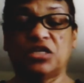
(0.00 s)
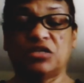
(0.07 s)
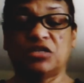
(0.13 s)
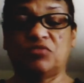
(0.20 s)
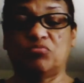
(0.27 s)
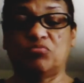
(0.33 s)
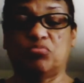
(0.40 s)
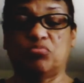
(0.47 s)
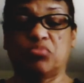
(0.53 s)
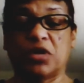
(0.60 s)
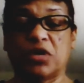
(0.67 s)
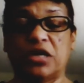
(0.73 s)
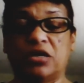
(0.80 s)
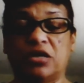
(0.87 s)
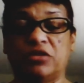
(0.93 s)
isn't
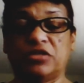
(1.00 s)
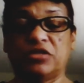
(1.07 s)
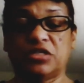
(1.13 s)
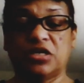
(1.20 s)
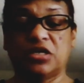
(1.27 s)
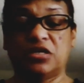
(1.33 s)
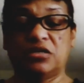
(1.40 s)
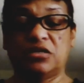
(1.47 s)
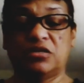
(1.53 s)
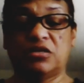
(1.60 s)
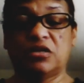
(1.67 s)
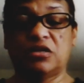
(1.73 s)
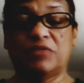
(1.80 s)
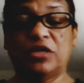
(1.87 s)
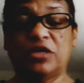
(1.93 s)
bright on the sun,
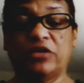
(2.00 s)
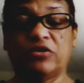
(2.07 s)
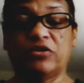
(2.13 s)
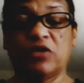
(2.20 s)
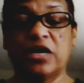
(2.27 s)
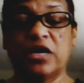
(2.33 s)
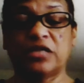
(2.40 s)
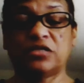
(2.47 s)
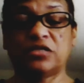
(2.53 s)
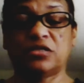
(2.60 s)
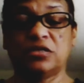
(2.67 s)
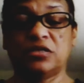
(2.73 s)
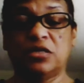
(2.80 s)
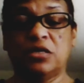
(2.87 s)
on the grass,